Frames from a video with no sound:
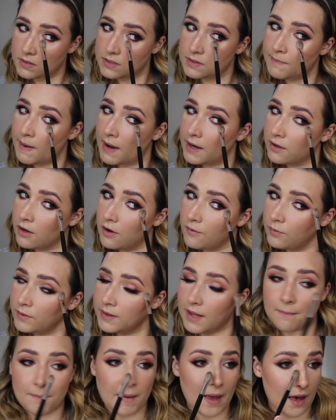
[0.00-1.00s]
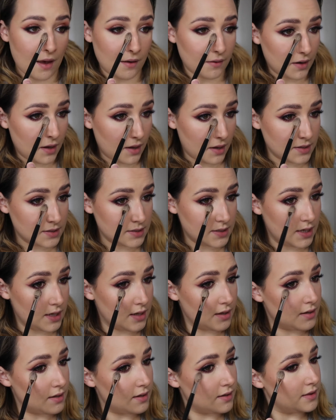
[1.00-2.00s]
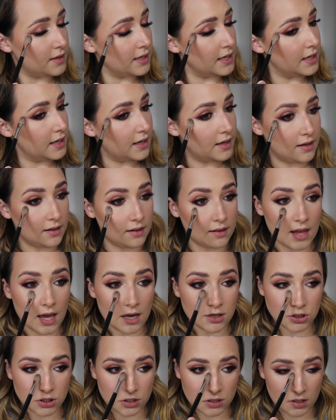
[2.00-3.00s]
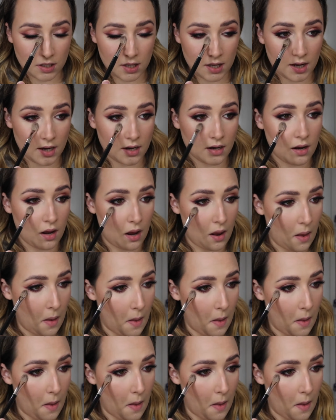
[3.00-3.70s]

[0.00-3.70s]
Just patting over with that powder underneath the lash line.